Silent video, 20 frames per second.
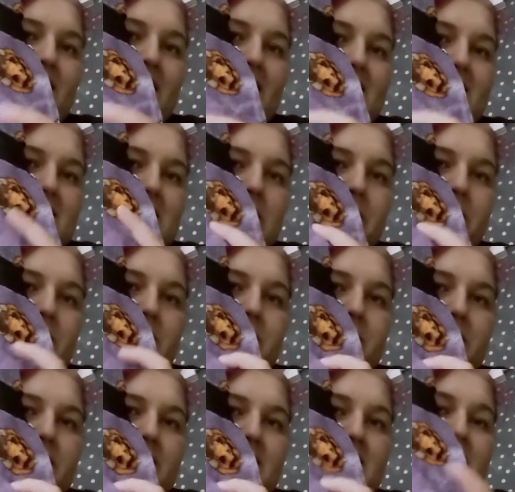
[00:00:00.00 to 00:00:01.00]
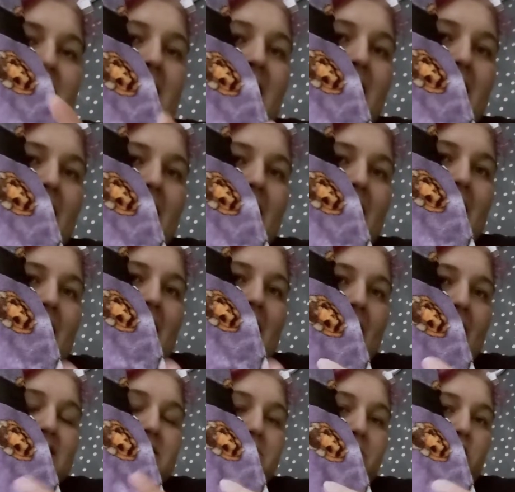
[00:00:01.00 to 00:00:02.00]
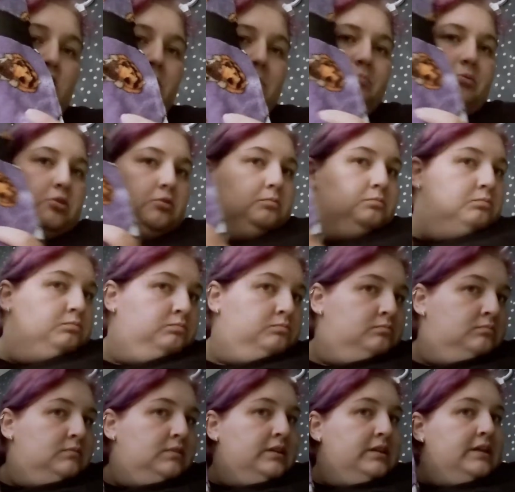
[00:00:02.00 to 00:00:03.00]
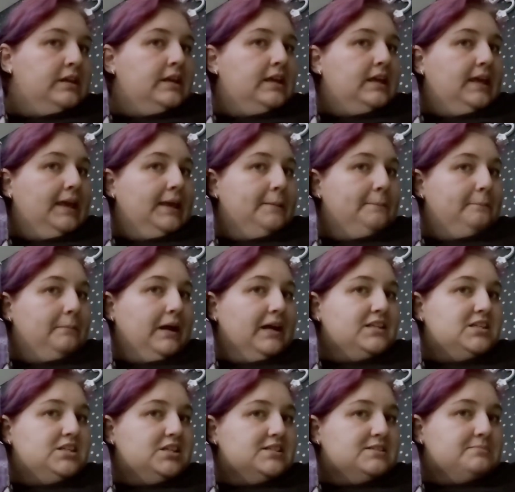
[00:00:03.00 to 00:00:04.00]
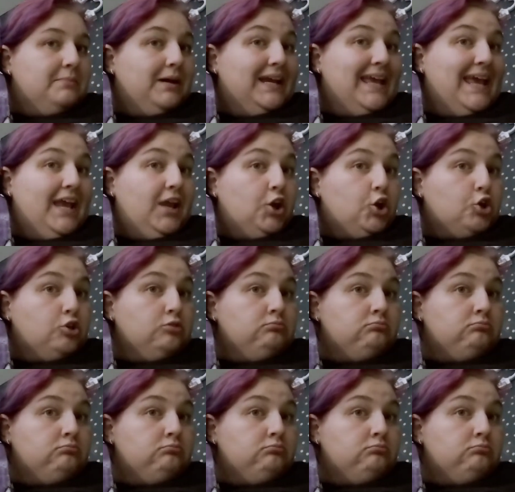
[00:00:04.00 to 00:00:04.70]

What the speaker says: Inside pumpkins and it's purple. It matches my hair.